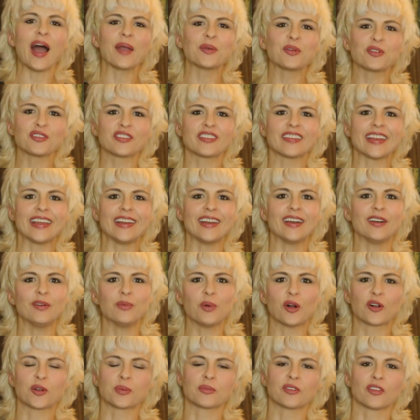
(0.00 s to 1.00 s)
Hi, I'm Christina.
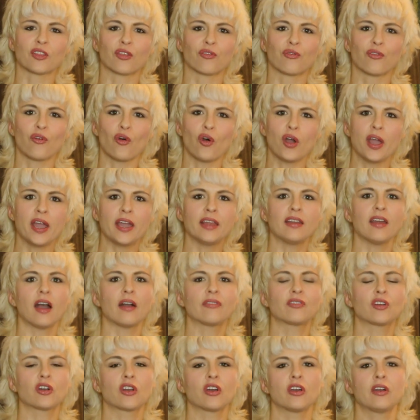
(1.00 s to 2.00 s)
Welcome to the void.
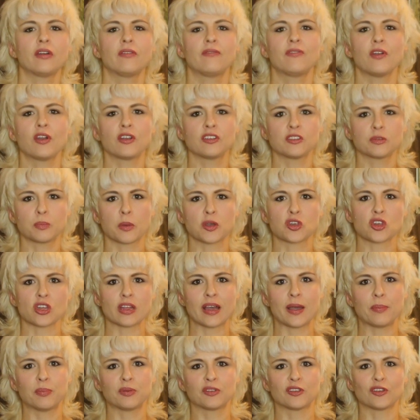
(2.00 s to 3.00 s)
I've got a very
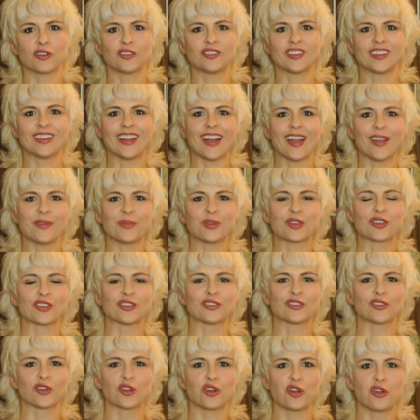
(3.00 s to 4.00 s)
special episode tonight, which
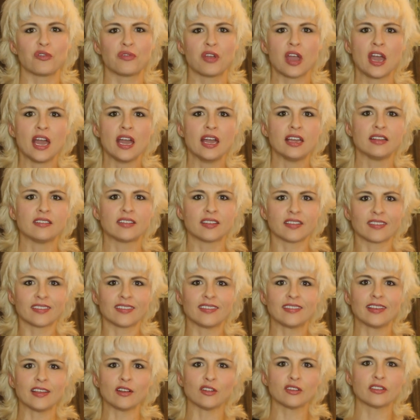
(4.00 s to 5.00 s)
is sort of
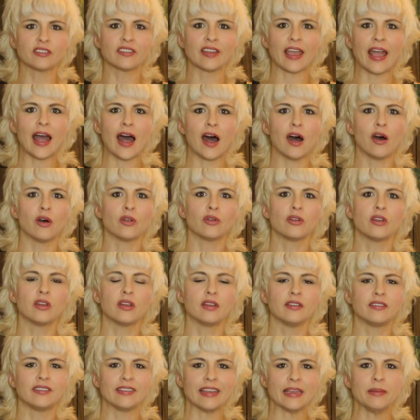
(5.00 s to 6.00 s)
distilled down
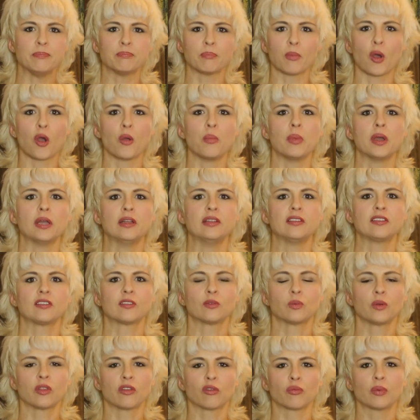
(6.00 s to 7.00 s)
deep
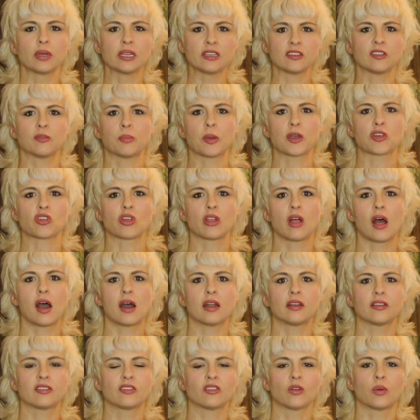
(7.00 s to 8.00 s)
moments with a really special
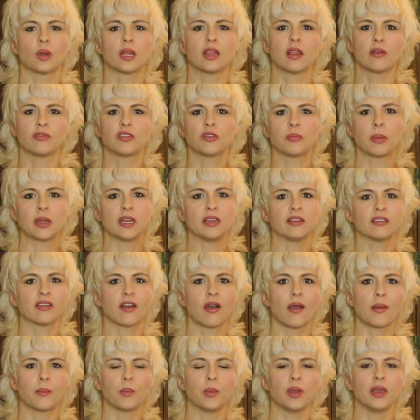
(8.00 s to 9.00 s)
artist who I love spending
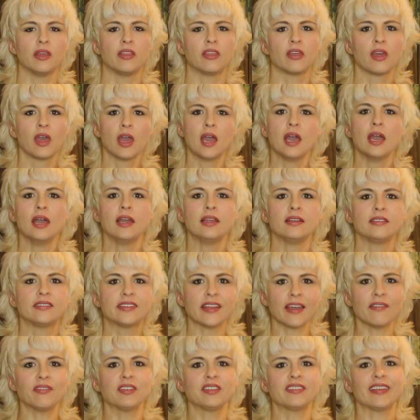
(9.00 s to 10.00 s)
time with,
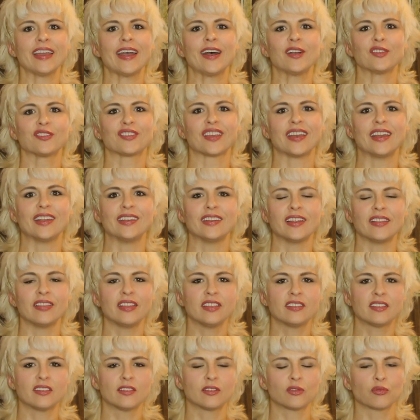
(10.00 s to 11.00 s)
Devin Townsend. And
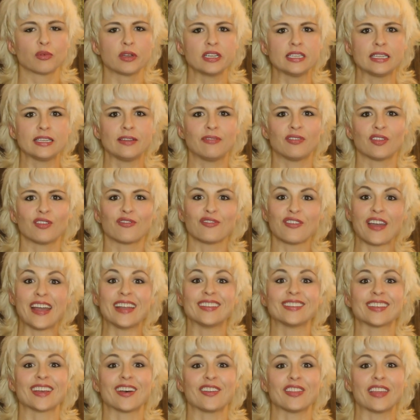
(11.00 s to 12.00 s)
this is really for the
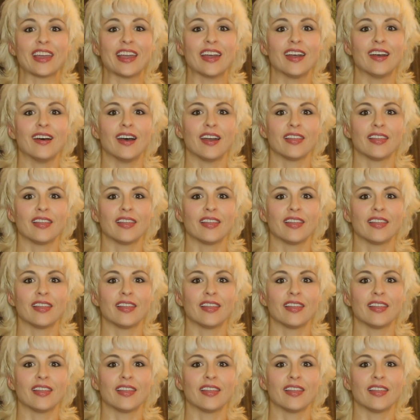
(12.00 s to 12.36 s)
fans out there.